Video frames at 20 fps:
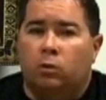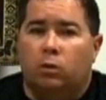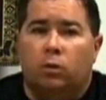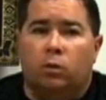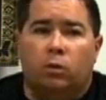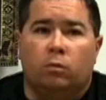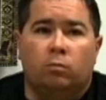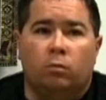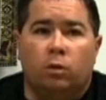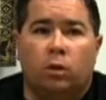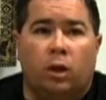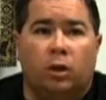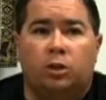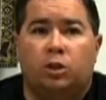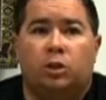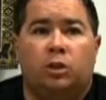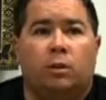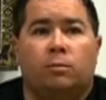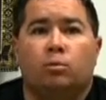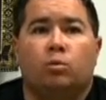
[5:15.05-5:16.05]
and the
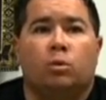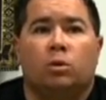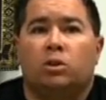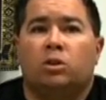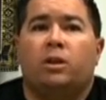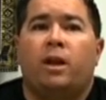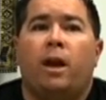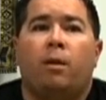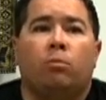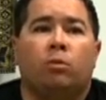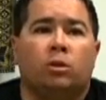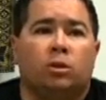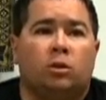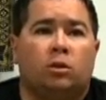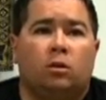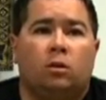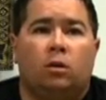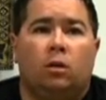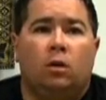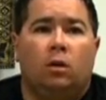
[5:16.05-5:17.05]
relationships were
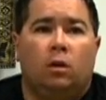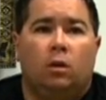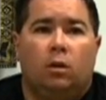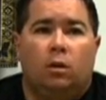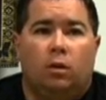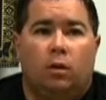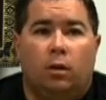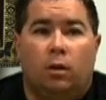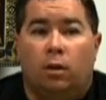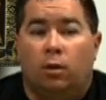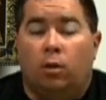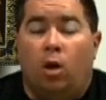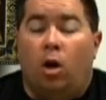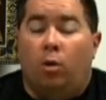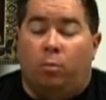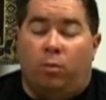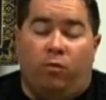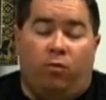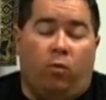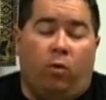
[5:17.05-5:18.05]
established
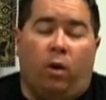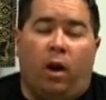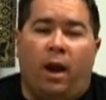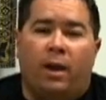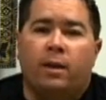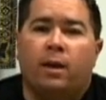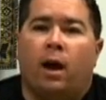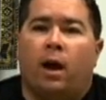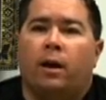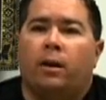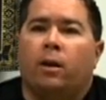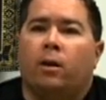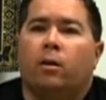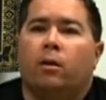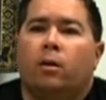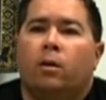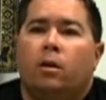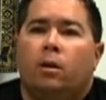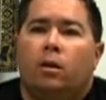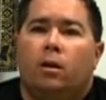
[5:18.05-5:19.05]
long before I got here.